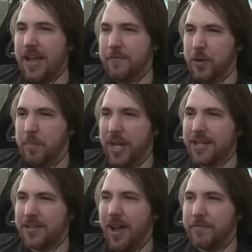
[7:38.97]
If you
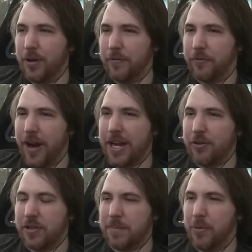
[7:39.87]
piss off your friend
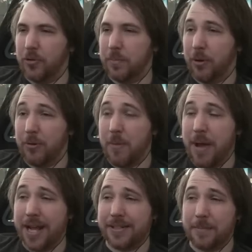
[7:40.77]
who has multiple
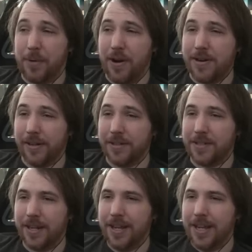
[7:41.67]
romantic
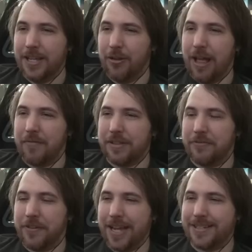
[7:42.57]
partners, you'll have to
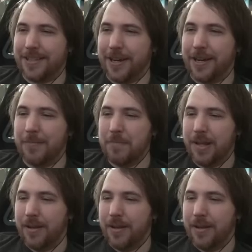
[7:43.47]
face their